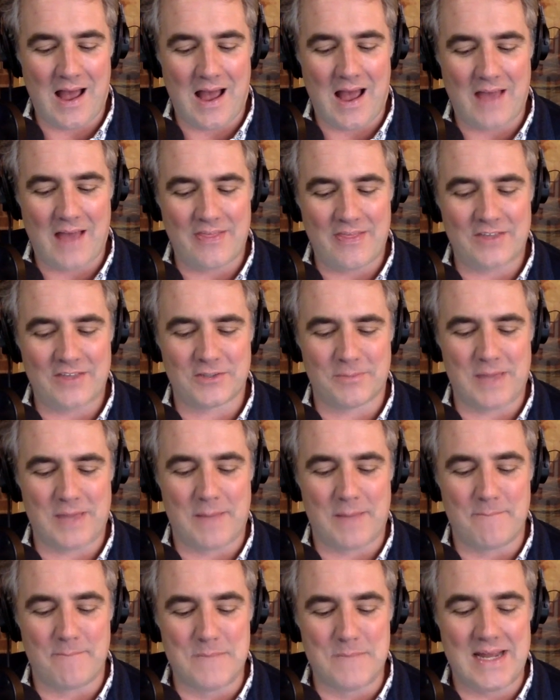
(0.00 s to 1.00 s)
this will be
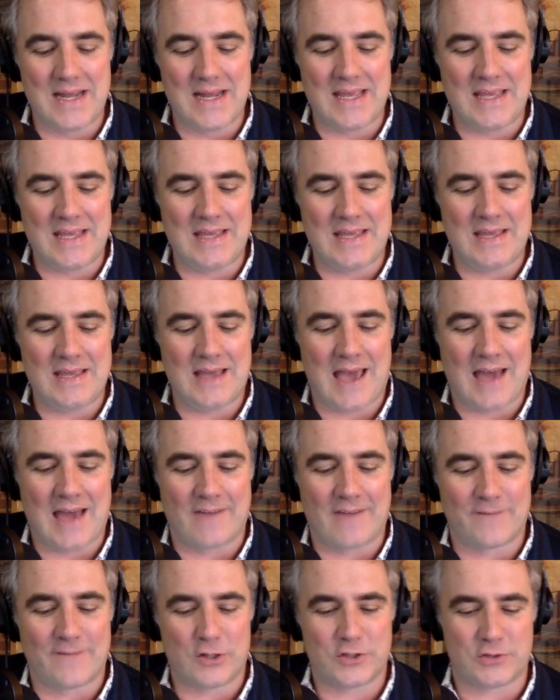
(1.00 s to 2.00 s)
a mini
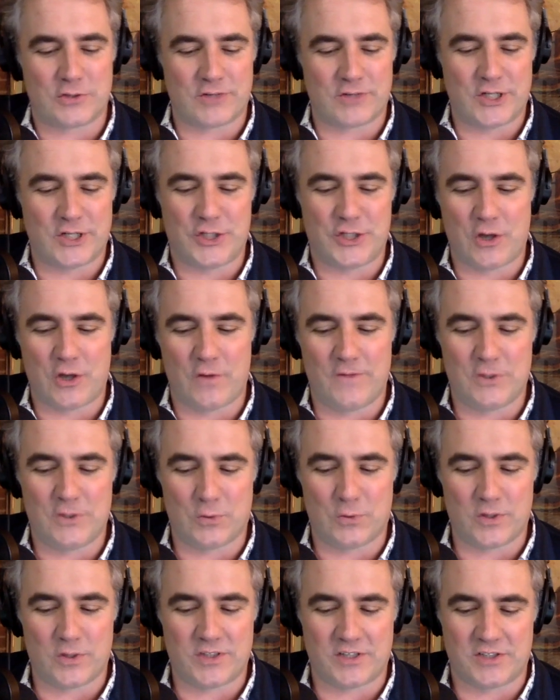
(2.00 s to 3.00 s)
anniversary show of
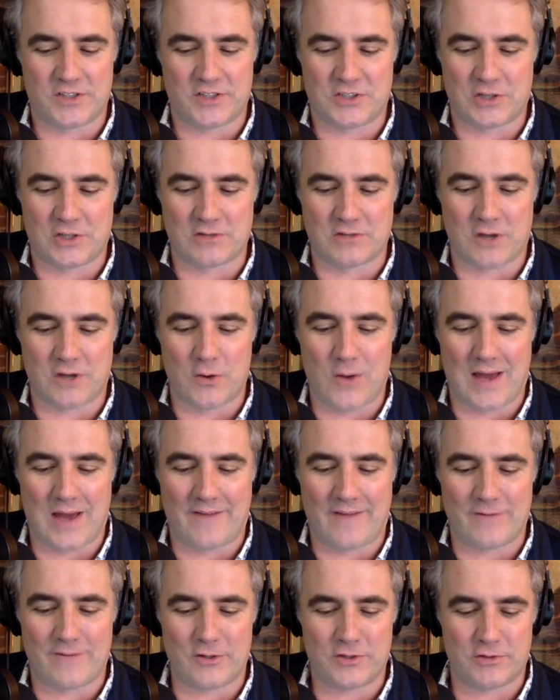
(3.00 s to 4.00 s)
sorts, a solo
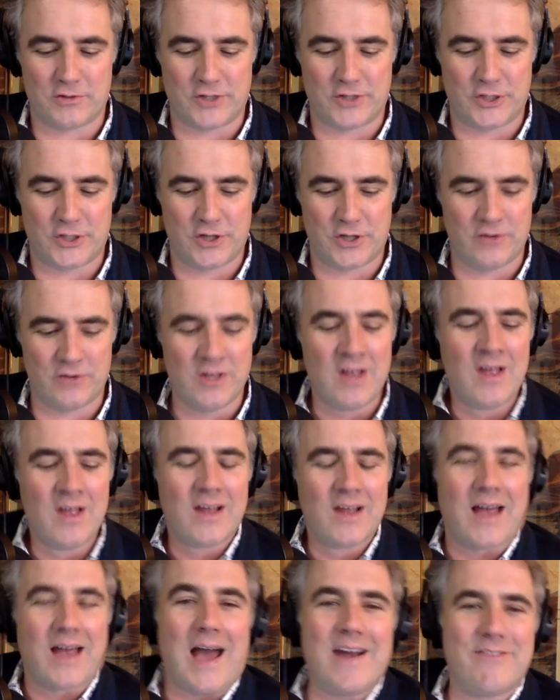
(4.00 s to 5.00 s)
anniversary show,
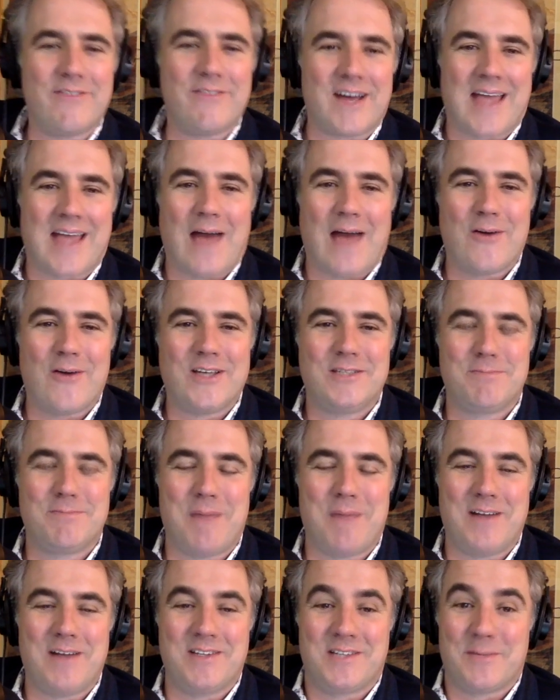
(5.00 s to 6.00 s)
kind of like how I
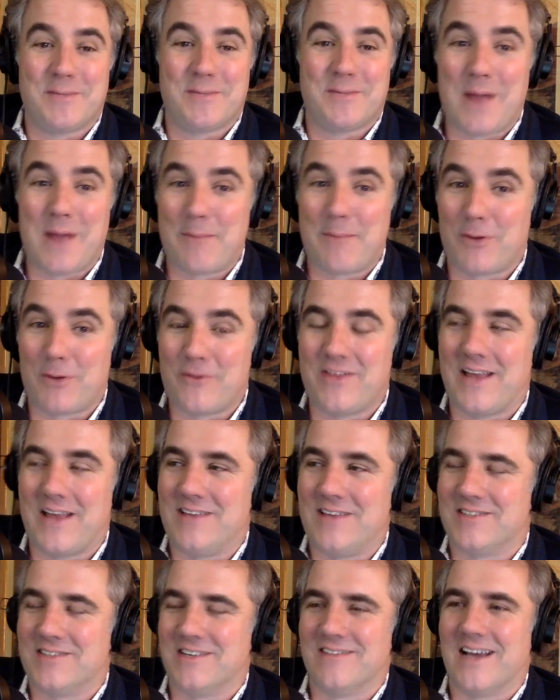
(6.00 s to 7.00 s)
spent some of my
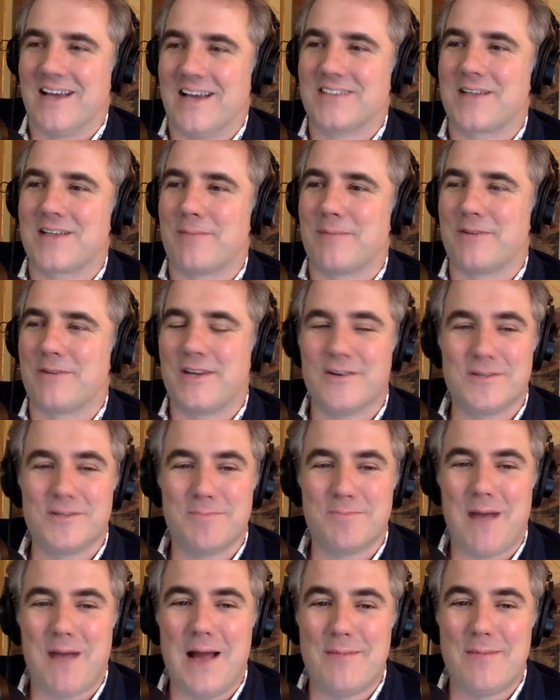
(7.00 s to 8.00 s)
birthdays in the last couple of years
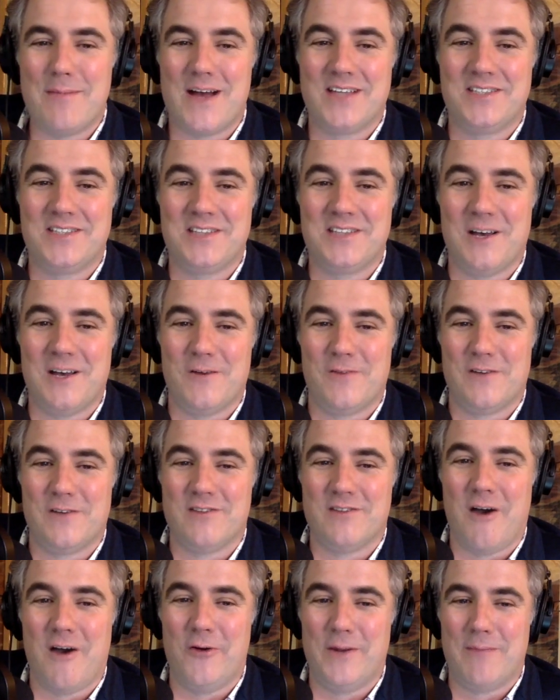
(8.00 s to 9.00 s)
by myself
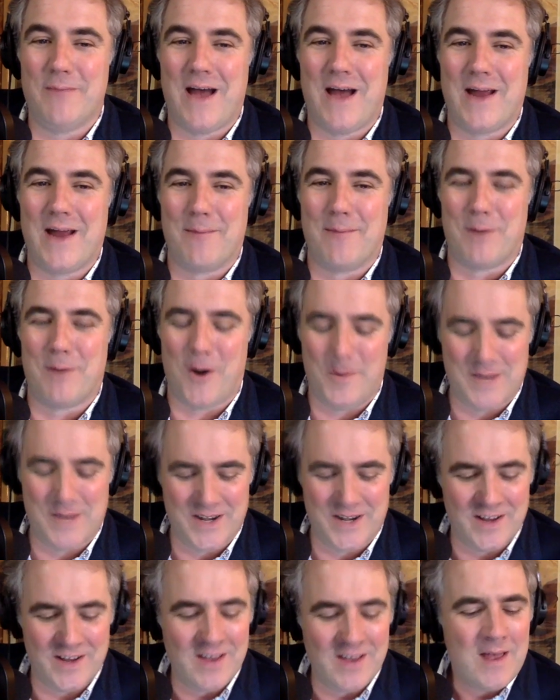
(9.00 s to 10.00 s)
alone in my apartment.